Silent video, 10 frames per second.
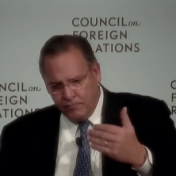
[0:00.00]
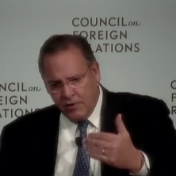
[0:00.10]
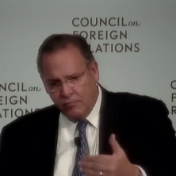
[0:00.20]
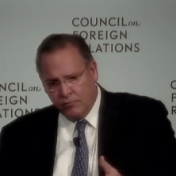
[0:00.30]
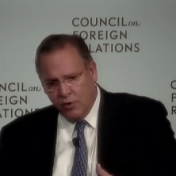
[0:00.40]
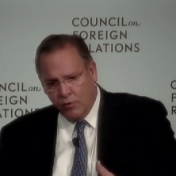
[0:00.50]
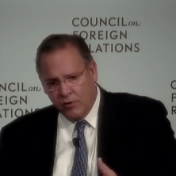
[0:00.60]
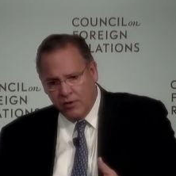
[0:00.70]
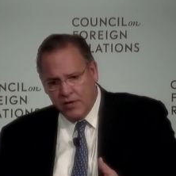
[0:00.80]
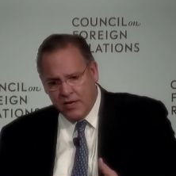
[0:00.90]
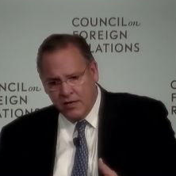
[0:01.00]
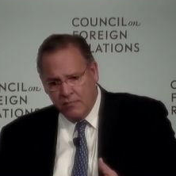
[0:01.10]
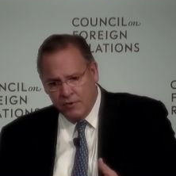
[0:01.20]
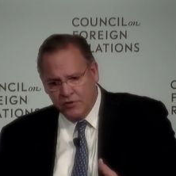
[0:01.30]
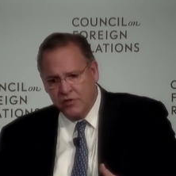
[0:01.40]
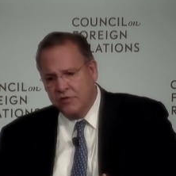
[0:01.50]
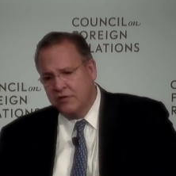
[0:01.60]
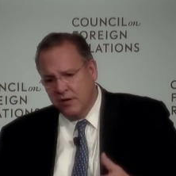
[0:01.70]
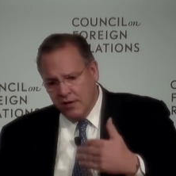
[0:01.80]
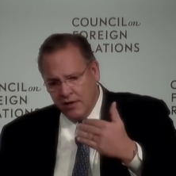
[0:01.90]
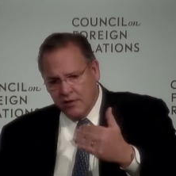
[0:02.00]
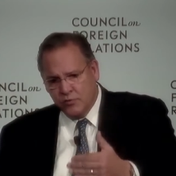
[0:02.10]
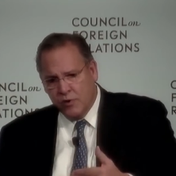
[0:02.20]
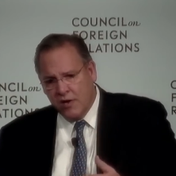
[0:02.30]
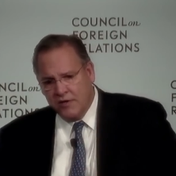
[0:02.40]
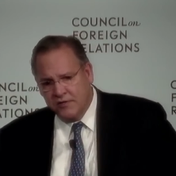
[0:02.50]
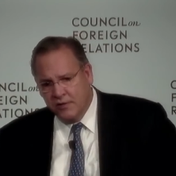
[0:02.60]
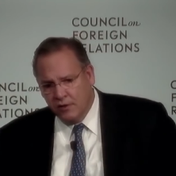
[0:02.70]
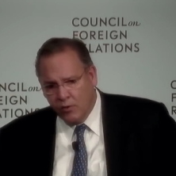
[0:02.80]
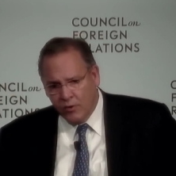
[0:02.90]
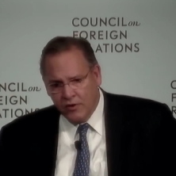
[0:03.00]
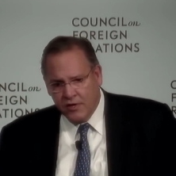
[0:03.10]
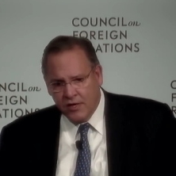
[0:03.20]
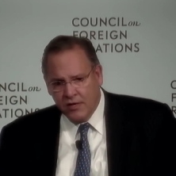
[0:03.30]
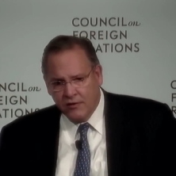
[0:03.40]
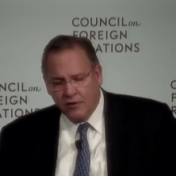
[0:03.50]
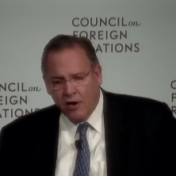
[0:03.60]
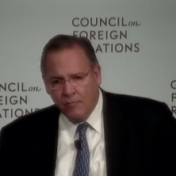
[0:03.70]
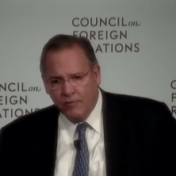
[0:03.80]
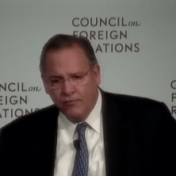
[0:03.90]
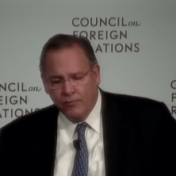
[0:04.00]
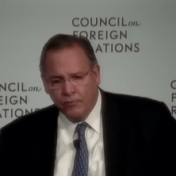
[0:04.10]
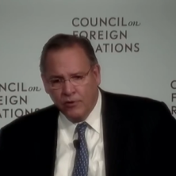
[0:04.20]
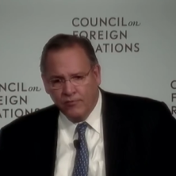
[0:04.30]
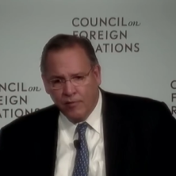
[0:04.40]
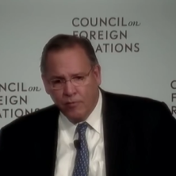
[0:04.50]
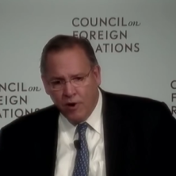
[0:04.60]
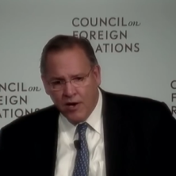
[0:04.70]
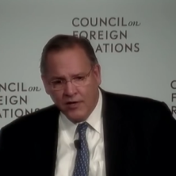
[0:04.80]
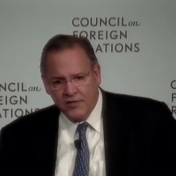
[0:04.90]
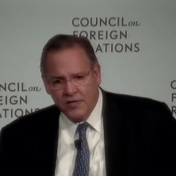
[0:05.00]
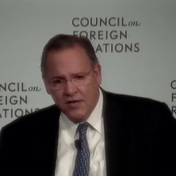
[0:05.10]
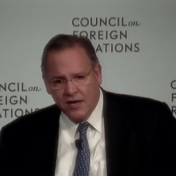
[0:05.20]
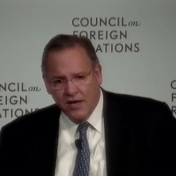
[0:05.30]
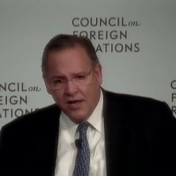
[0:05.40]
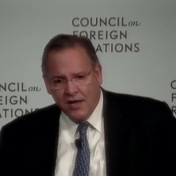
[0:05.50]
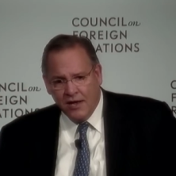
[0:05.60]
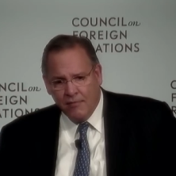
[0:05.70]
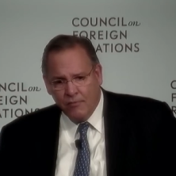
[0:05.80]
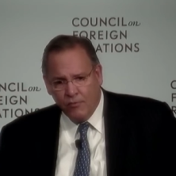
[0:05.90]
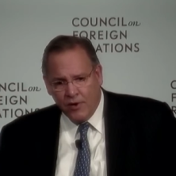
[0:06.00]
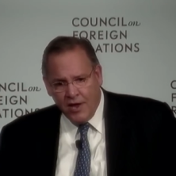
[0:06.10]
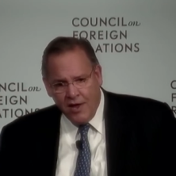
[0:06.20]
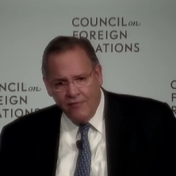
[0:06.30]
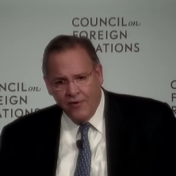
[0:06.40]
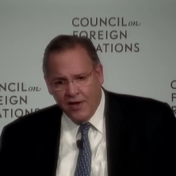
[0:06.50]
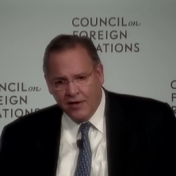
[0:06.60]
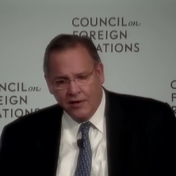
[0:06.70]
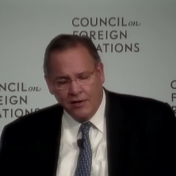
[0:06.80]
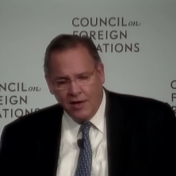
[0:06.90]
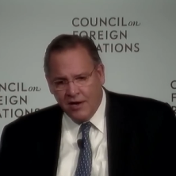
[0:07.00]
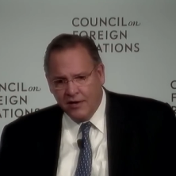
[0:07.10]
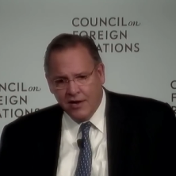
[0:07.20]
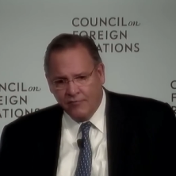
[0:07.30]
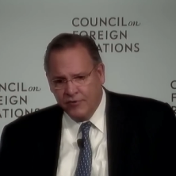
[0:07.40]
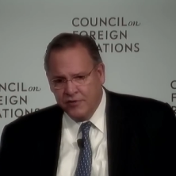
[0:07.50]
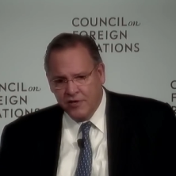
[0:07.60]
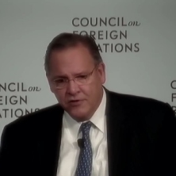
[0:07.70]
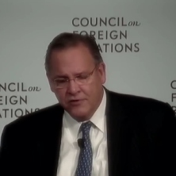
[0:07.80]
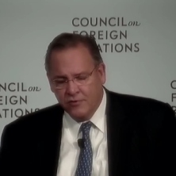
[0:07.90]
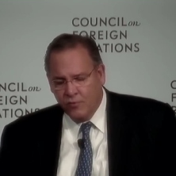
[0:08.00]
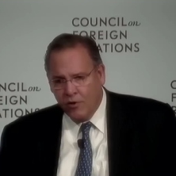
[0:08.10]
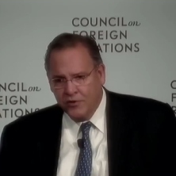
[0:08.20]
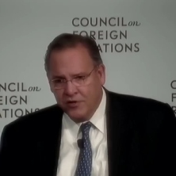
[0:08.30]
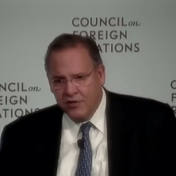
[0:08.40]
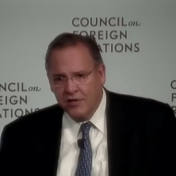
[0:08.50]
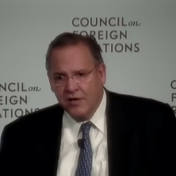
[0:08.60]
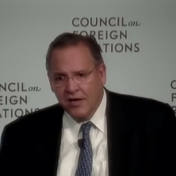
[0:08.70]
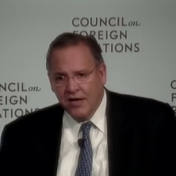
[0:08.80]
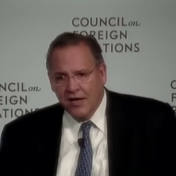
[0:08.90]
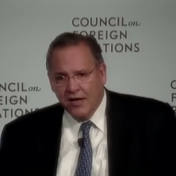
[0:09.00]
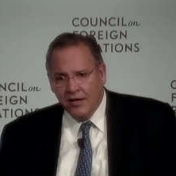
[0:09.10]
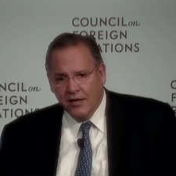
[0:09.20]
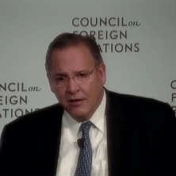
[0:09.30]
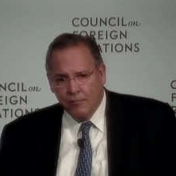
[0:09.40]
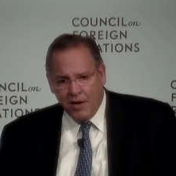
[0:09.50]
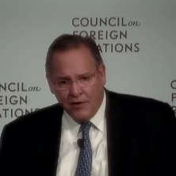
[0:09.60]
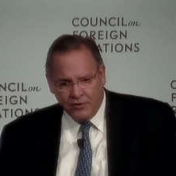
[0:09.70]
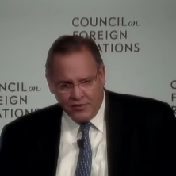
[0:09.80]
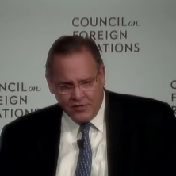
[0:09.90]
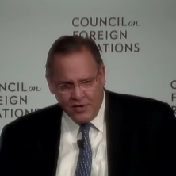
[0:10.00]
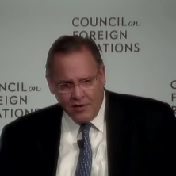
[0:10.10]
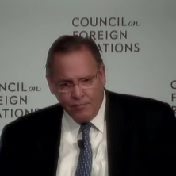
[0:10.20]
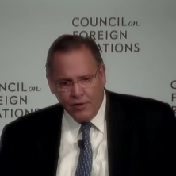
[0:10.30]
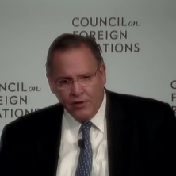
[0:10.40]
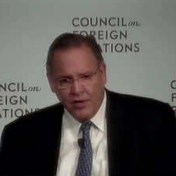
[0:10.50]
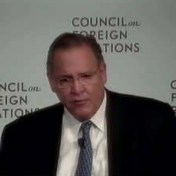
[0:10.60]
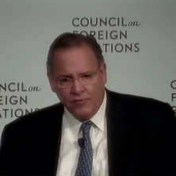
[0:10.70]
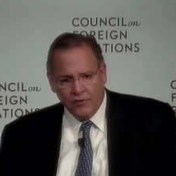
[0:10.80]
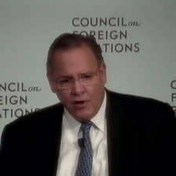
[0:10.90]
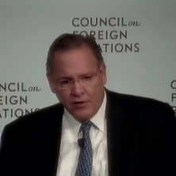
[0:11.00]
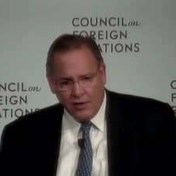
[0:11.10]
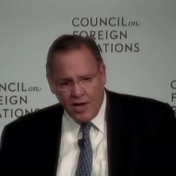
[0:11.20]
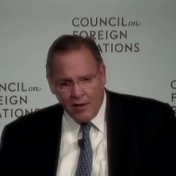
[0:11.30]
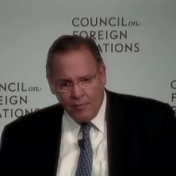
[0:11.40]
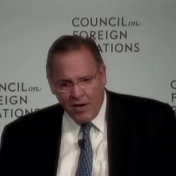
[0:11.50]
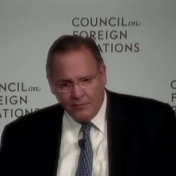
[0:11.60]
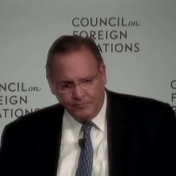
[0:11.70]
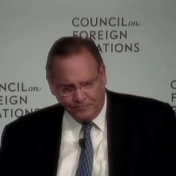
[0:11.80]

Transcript: know, lower uh, emissions as well as to lower the, uh, the carbon footprint of our products. Um, we have had a lot of conversations in Washington uh, about sustainability. We've talked a lot about